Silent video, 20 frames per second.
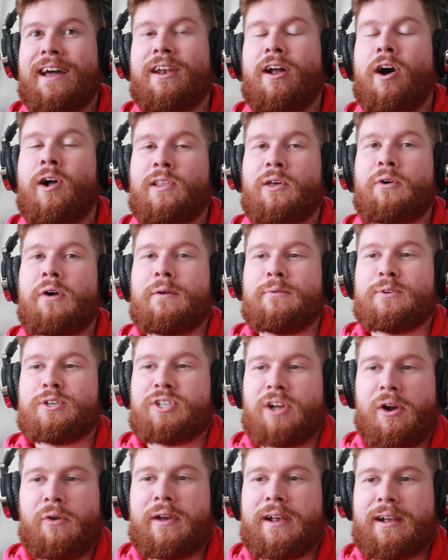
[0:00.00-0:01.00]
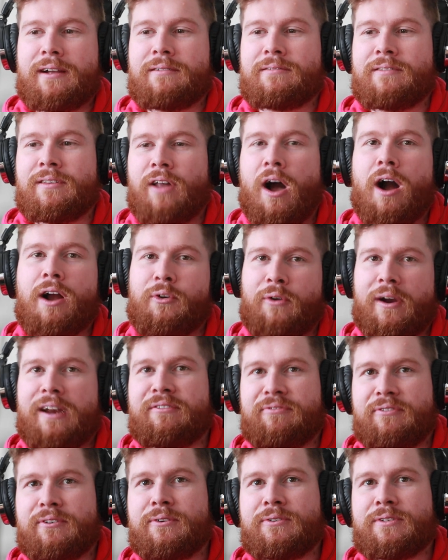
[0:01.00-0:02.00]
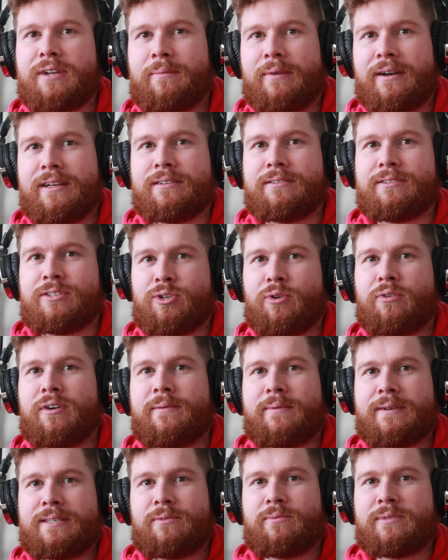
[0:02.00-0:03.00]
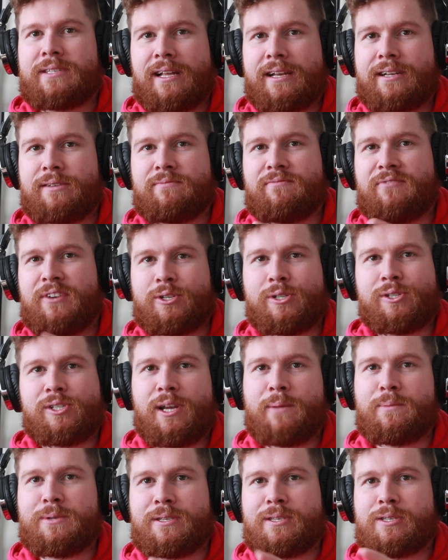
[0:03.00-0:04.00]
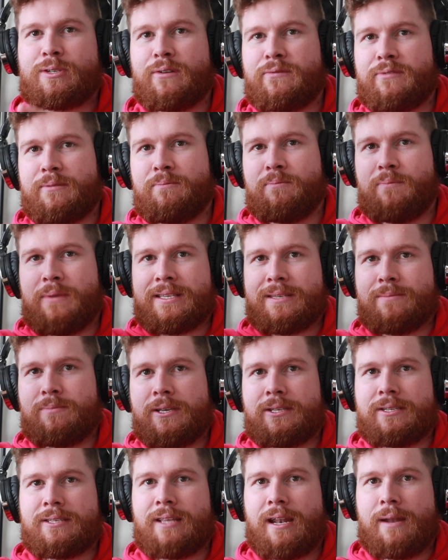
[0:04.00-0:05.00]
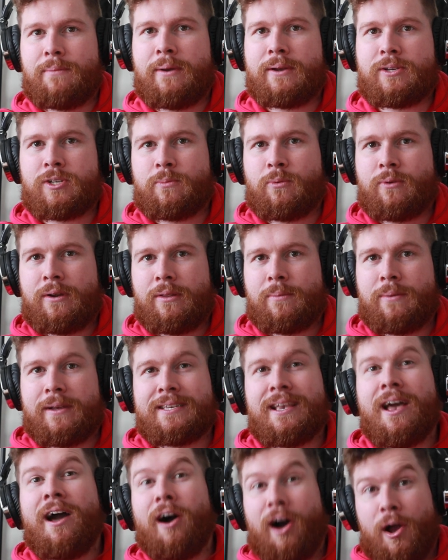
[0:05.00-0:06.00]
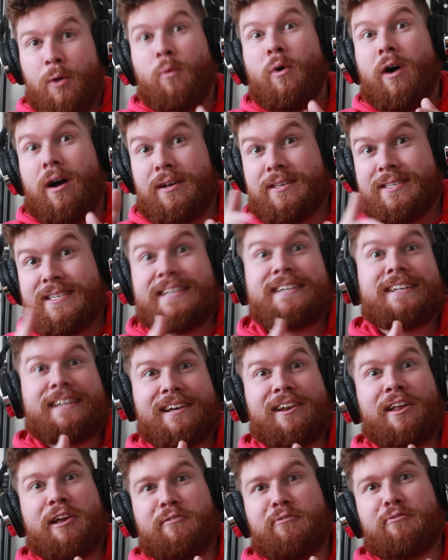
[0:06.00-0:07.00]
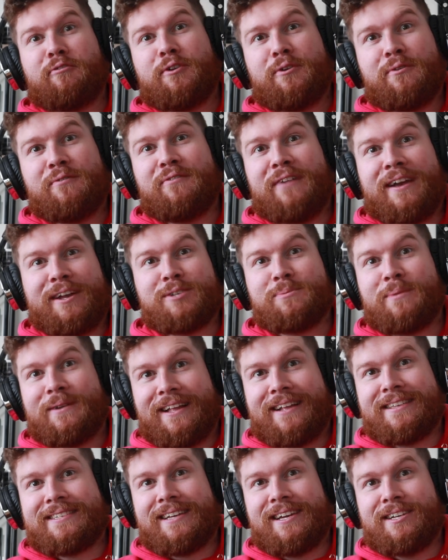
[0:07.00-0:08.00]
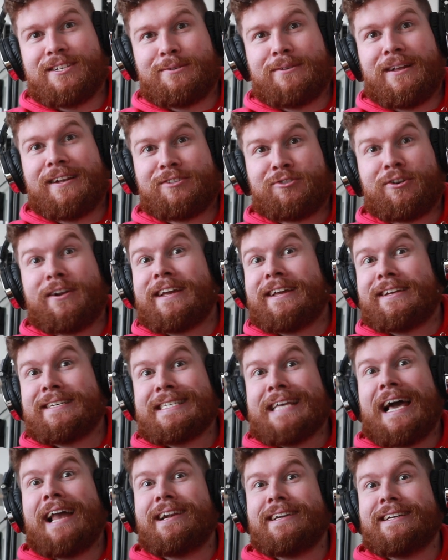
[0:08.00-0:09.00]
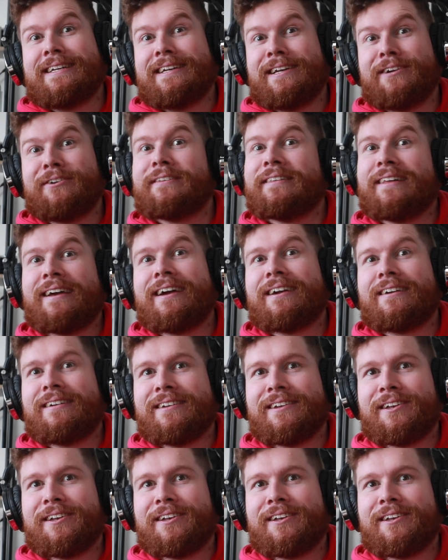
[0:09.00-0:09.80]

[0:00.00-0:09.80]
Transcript: And although I was showing not great food on my story because it was like fish and chips and stuff and bits and pieces that I picked up around the place, I was eating like fruit and veg by that stage as well, trying to get a salad in here and there.